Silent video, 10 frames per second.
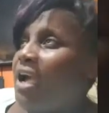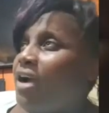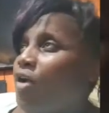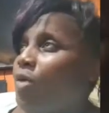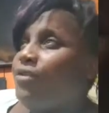
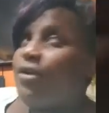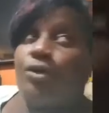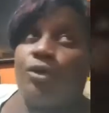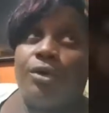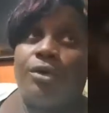can't come for
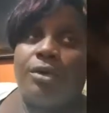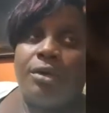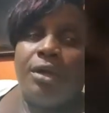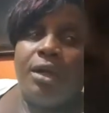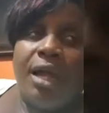you now.
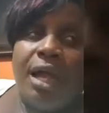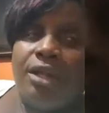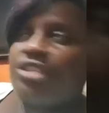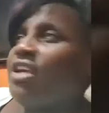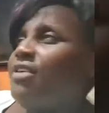
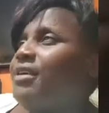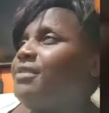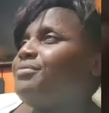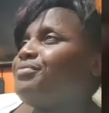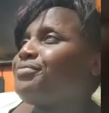I know Jerry.